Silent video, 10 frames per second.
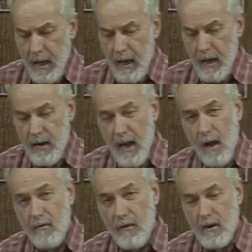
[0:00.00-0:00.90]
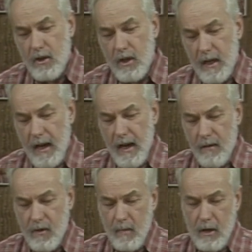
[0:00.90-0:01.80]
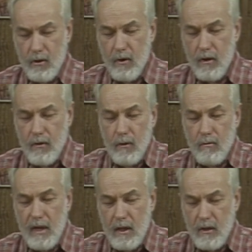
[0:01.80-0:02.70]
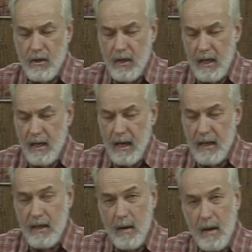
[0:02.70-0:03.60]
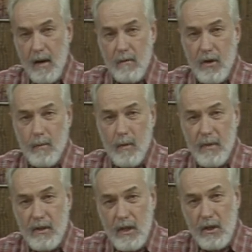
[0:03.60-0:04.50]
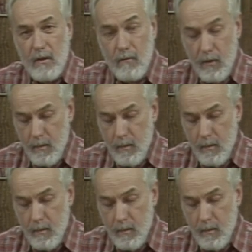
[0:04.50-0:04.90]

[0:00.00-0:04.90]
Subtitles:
And now, functionally, I have to make sure that the reel seat is at a comfortable position for the